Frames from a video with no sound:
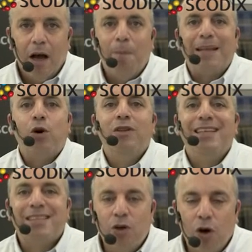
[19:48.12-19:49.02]
But on the
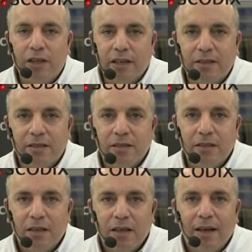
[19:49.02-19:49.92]
Scodix,
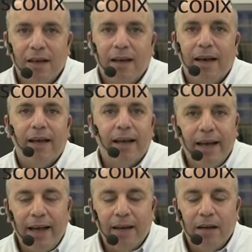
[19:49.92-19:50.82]
and
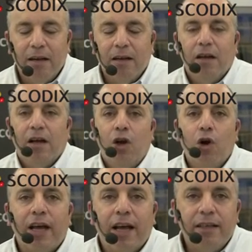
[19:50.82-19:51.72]
again,
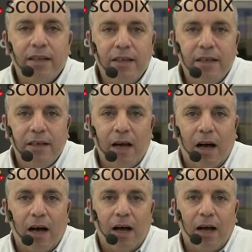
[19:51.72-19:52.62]
looking at the
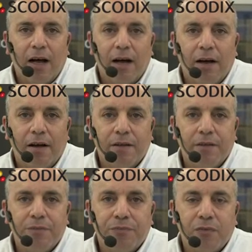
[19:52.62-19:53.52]

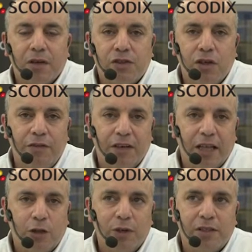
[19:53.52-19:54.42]
survey
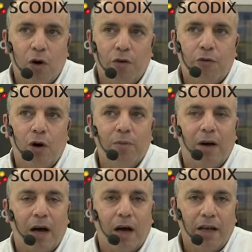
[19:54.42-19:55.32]
that we saw from
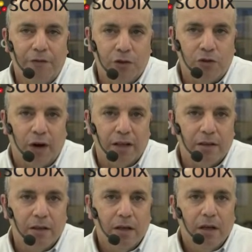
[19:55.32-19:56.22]
Infotrend
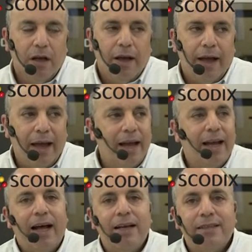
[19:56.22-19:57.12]

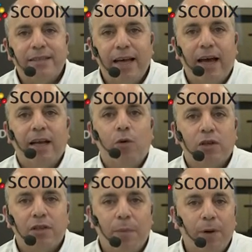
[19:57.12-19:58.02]
and understanding
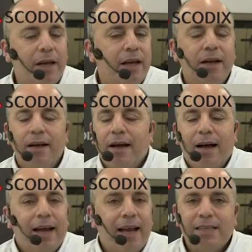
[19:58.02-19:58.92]
what's happening,
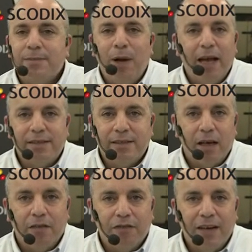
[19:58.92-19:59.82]
let's play it
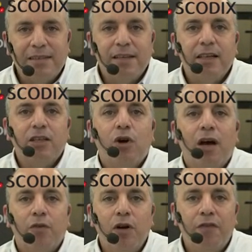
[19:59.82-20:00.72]
safe. Let's say that you
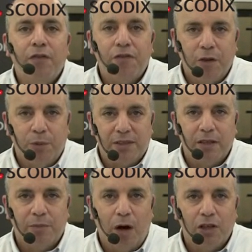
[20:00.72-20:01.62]
have only
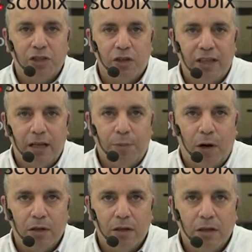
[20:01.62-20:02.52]
50% margin on that part.